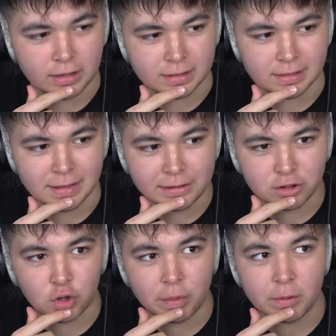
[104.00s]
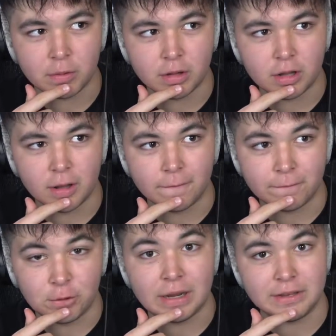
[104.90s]
Let's do it a
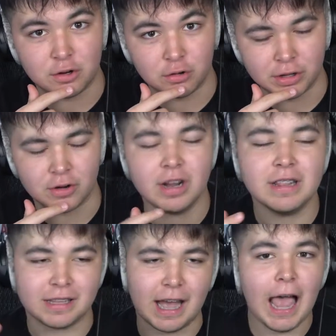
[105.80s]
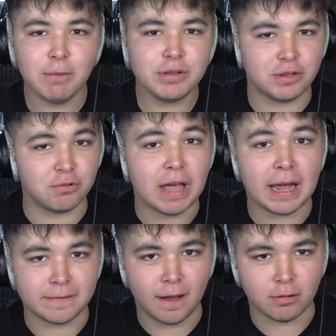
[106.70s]
few days earlier. Like I would do
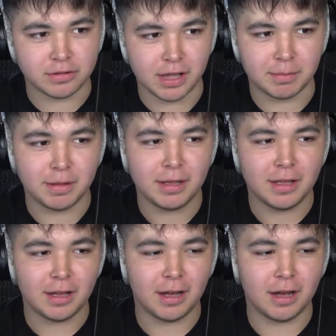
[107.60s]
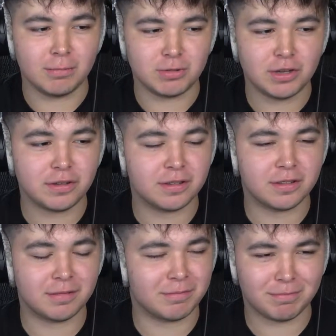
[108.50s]
that if I was them. Uh, just
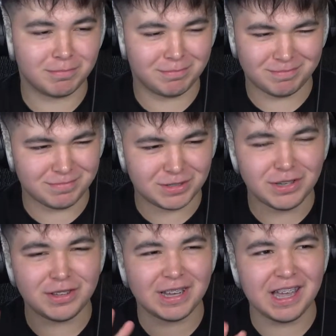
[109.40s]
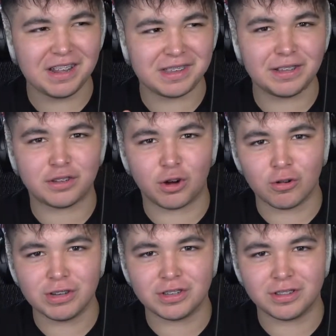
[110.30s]
just to kind of
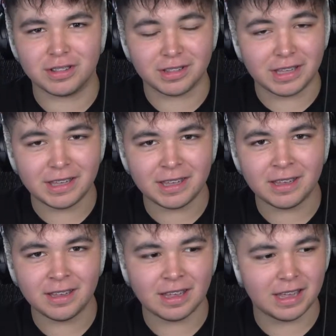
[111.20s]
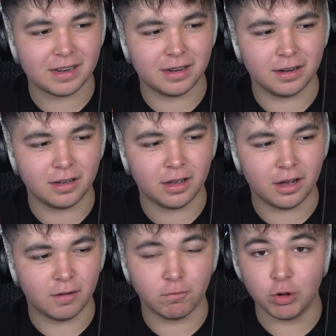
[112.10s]
discourage leaking and
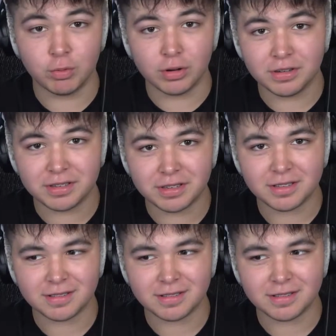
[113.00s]
uh, rumors.